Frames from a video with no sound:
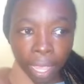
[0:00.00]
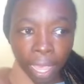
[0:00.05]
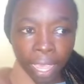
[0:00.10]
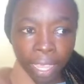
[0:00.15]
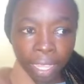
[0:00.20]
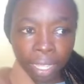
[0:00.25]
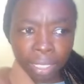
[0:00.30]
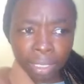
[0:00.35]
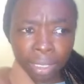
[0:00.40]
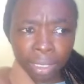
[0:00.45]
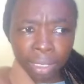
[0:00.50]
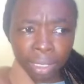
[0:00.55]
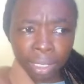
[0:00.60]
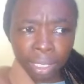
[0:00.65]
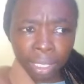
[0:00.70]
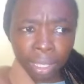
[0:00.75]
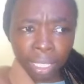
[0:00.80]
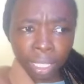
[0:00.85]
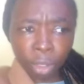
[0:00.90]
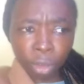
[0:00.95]
I can
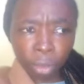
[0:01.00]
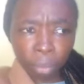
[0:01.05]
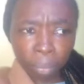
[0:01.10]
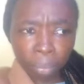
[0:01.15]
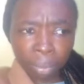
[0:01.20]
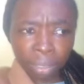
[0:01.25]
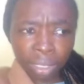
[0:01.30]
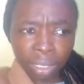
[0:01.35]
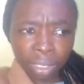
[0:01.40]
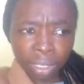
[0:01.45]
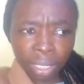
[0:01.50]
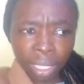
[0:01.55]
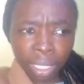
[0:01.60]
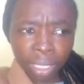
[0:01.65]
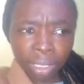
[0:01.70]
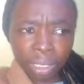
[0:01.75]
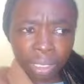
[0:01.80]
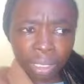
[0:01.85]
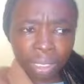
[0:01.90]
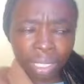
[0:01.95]
see the
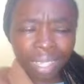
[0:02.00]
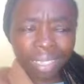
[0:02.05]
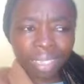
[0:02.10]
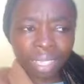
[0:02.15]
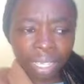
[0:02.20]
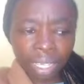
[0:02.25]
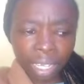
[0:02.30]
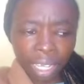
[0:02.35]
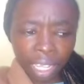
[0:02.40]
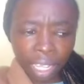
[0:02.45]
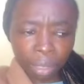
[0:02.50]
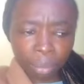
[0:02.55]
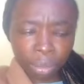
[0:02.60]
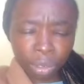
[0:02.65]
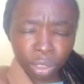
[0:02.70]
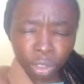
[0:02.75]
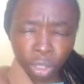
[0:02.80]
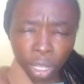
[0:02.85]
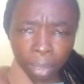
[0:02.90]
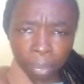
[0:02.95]
competitors, the
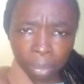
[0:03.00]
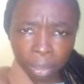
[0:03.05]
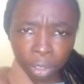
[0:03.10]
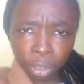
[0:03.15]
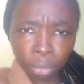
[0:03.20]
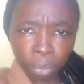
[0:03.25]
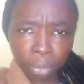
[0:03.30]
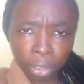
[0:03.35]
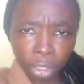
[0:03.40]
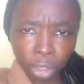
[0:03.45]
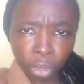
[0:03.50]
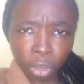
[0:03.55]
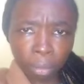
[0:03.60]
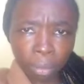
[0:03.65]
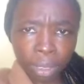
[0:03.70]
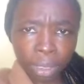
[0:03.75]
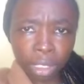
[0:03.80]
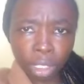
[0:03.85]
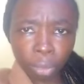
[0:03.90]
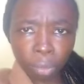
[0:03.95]
names. You can be dropping your
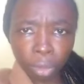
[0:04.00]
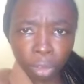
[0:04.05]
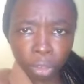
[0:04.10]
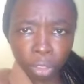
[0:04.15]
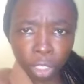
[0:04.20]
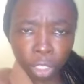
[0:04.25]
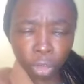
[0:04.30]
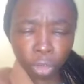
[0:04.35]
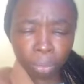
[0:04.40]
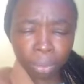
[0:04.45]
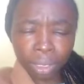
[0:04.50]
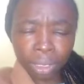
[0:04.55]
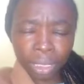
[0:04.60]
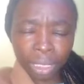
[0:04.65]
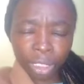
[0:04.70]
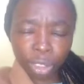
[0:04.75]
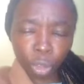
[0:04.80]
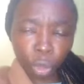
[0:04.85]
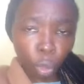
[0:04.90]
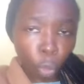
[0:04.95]
comments down below in the comment
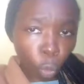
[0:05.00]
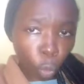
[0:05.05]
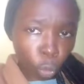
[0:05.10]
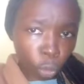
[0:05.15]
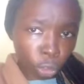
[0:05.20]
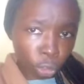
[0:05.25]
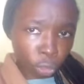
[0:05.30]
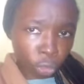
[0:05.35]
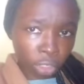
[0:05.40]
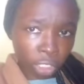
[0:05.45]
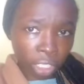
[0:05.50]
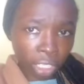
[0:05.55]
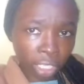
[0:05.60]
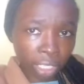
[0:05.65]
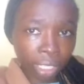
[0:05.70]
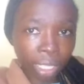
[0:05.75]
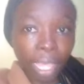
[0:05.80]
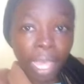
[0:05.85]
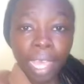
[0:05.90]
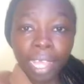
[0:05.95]
section. Who do you think
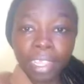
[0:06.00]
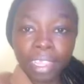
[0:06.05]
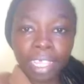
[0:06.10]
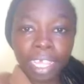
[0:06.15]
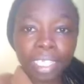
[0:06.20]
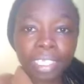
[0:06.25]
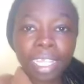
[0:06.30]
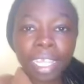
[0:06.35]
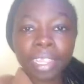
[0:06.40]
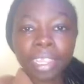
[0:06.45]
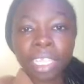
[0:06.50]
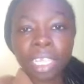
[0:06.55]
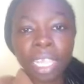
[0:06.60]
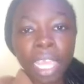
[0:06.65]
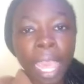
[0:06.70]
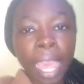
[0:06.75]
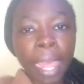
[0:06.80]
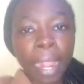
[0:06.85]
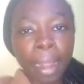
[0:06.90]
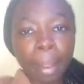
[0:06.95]
that they
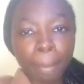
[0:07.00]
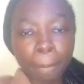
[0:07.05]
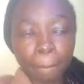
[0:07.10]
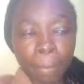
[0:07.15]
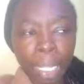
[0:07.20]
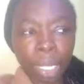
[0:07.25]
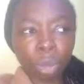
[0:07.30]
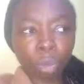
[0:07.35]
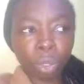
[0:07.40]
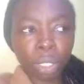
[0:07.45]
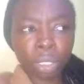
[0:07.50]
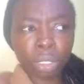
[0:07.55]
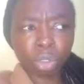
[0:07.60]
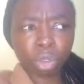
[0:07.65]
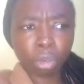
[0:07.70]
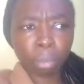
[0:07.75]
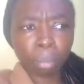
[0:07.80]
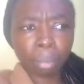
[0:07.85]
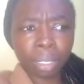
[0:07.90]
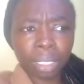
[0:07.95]
are Marwa's
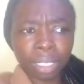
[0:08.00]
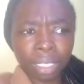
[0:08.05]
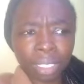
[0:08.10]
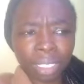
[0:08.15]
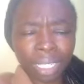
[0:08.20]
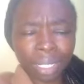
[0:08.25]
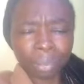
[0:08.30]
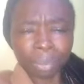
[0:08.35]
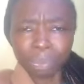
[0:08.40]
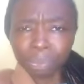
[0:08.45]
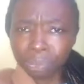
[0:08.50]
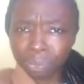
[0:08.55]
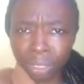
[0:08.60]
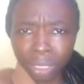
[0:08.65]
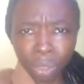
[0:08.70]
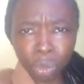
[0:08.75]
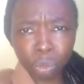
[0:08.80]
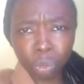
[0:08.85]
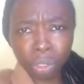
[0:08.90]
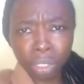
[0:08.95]
competitor?
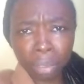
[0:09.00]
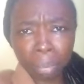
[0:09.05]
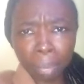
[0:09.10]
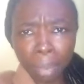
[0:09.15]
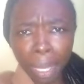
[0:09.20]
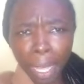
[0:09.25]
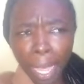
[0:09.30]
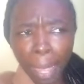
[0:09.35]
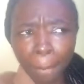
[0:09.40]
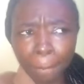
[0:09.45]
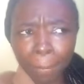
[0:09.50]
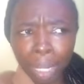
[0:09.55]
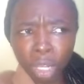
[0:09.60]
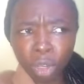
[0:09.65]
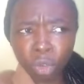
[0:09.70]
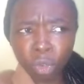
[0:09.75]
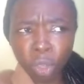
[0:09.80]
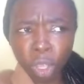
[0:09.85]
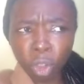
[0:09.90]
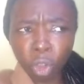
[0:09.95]
Is Wodemeyer
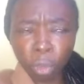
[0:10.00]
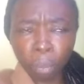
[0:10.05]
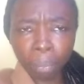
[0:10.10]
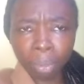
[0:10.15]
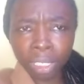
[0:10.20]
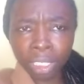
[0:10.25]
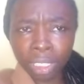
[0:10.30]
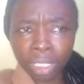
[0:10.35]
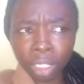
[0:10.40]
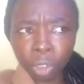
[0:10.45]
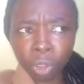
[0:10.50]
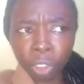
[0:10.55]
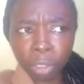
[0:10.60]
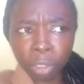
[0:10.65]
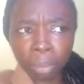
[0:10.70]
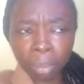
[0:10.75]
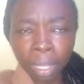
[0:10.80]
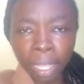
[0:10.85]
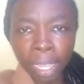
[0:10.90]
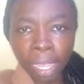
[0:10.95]
Marwa competitor?
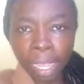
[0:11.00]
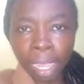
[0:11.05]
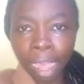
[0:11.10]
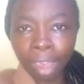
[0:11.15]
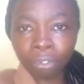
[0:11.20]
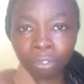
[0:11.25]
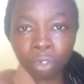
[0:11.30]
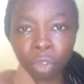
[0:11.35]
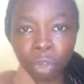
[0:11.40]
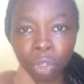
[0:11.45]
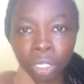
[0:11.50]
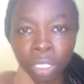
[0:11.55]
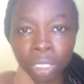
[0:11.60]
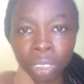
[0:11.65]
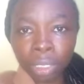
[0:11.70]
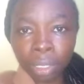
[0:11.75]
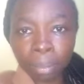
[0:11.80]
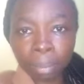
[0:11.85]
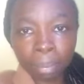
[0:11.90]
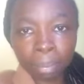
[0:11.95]
Wodemeyer have already
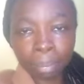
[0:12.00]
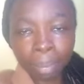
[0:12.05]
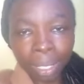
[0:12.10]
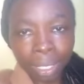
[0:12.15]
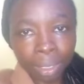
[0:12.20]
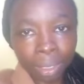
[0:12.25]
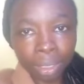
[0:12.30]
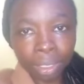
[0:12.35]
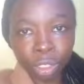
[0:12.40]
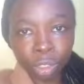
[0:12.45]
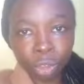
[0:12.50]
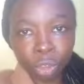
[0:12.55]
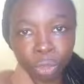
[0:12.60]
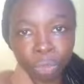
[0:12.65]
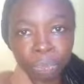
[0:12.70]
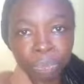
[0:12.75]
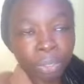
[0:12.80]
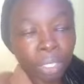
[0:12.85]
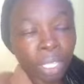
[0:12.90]
surpassed, you know,